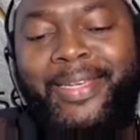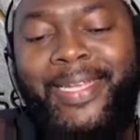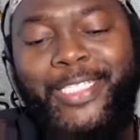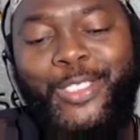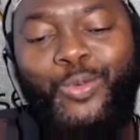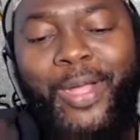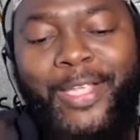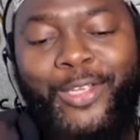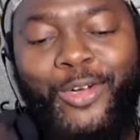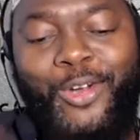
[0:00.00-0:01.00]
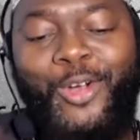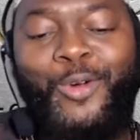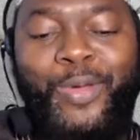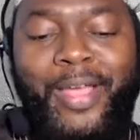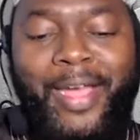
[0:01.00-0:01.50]
That is why, you know,
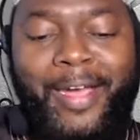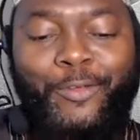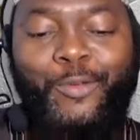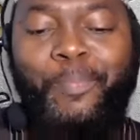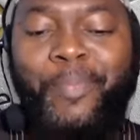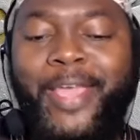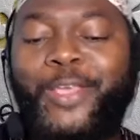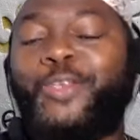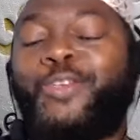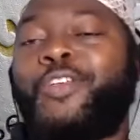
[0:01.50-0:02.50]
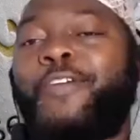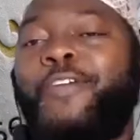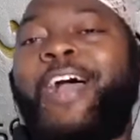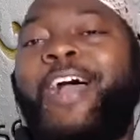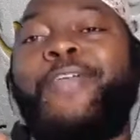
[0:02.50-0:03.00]
we have to make use of
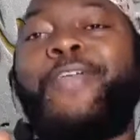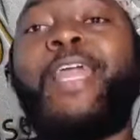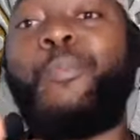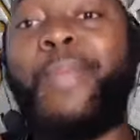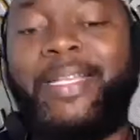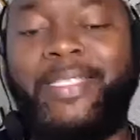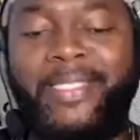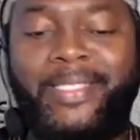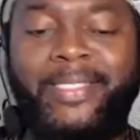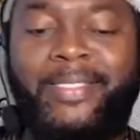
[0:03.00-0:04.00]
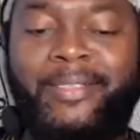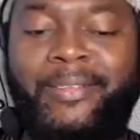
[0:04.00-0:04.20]
available means